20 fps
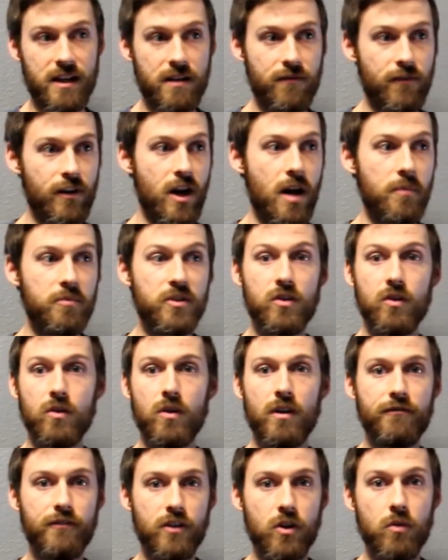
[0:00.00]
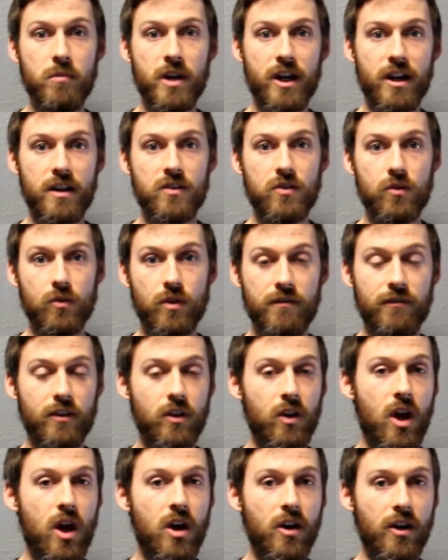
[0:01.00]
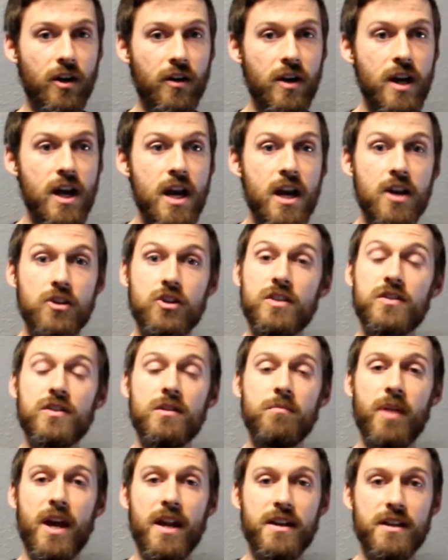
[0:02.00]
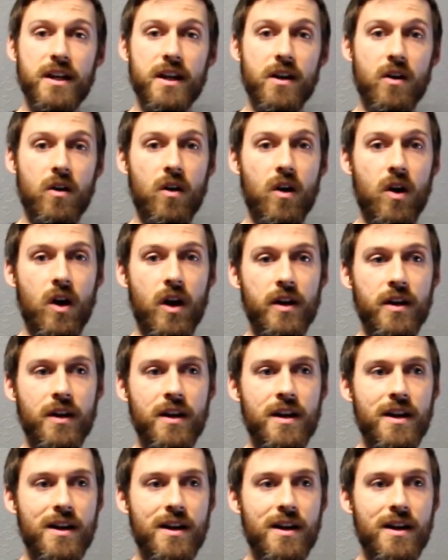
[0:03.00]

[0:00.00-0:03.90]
even up to a few minutes or even longer, just depending on